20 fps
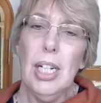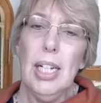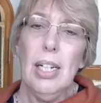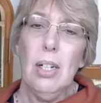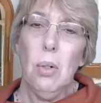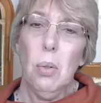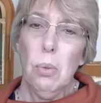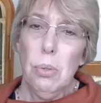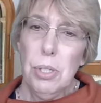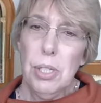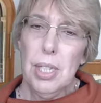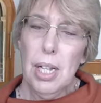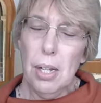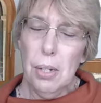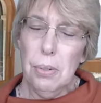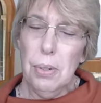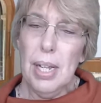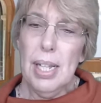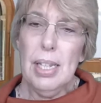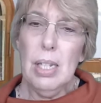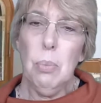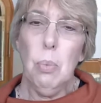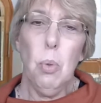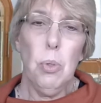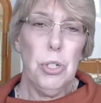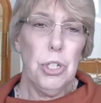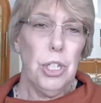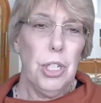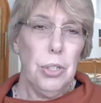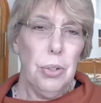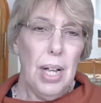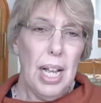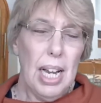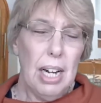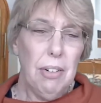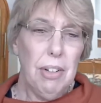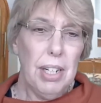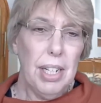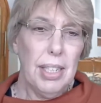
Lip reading: also in the Waterloo area,